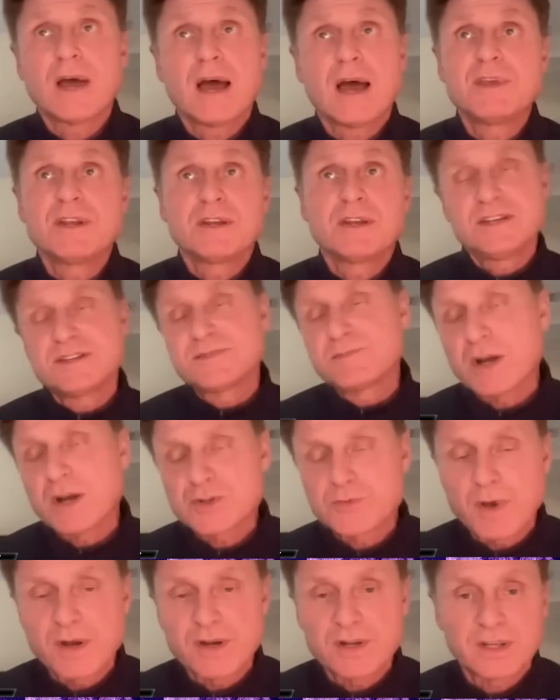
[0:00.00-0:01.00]
I mean, he's
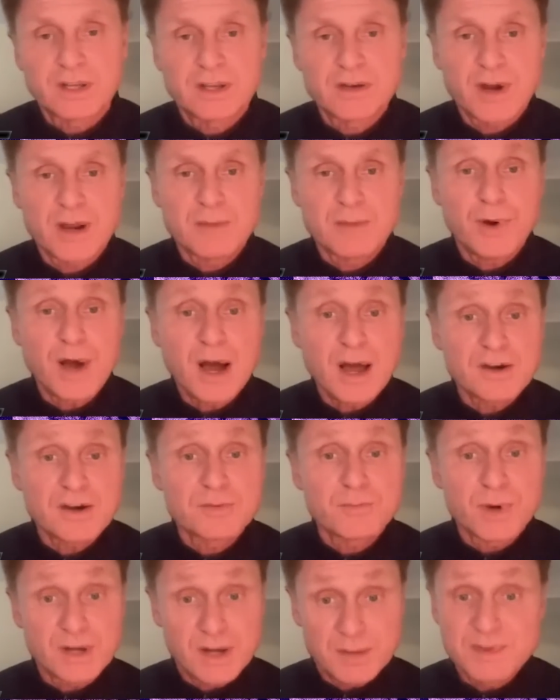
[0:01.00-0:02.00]
much better than Graham Potter,
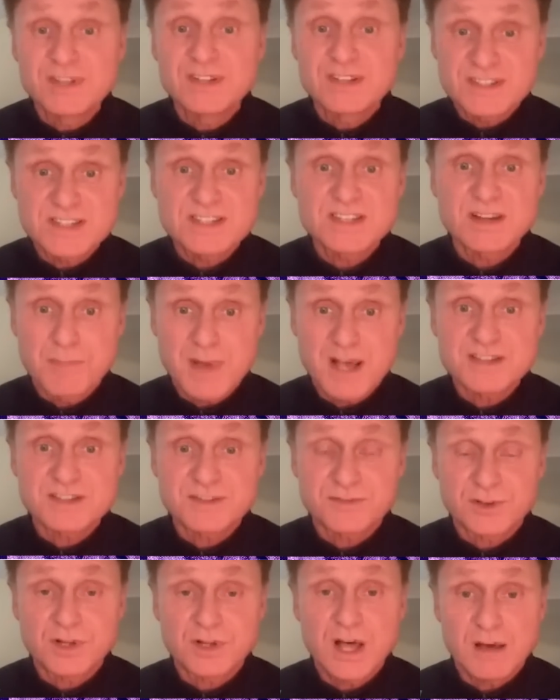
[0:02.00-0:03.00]
but I mean, this is a
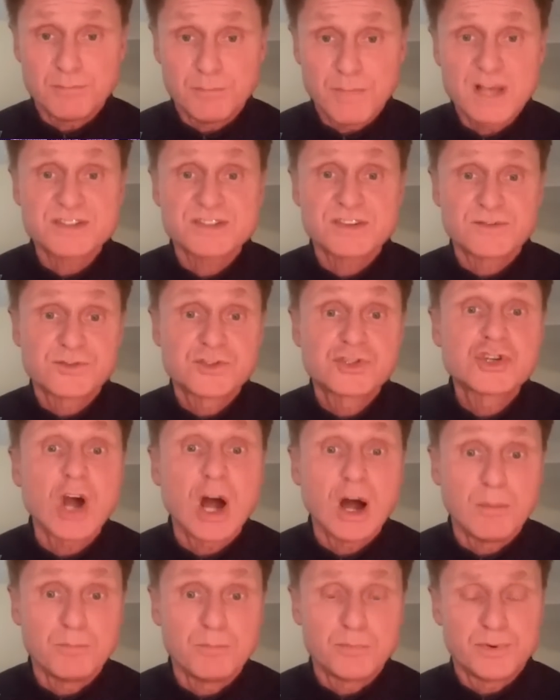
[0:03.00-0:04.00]
massive club, massive
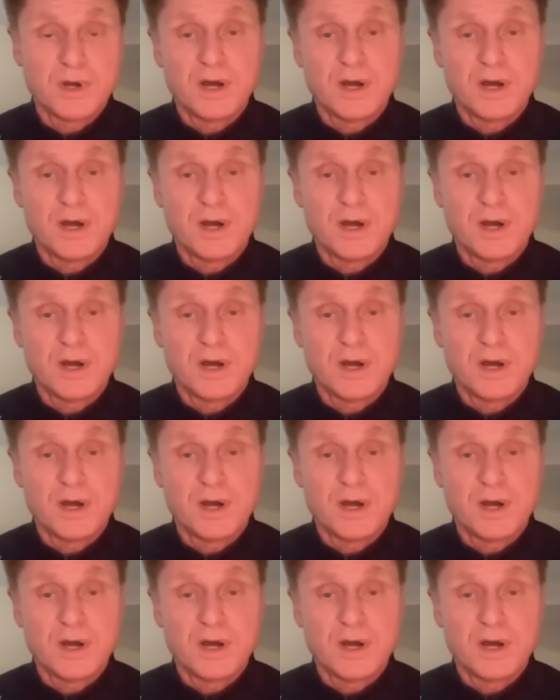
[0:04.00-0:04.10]
jump.